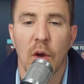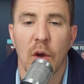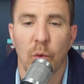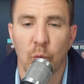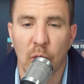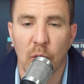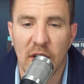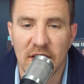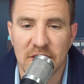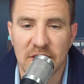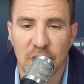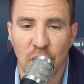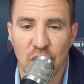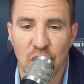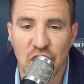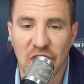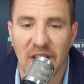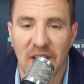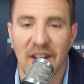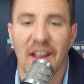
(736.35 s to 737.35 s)

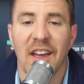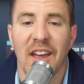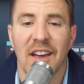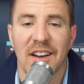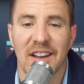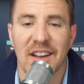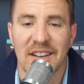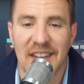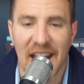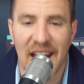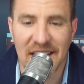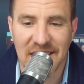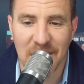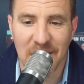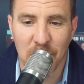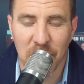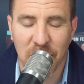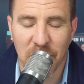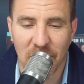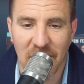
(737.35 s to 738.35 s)
researching, connecting
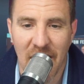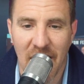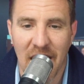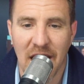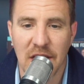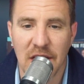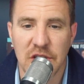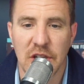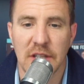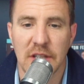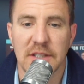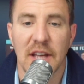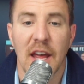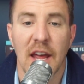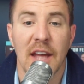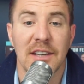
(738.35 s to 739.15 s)
with your agents,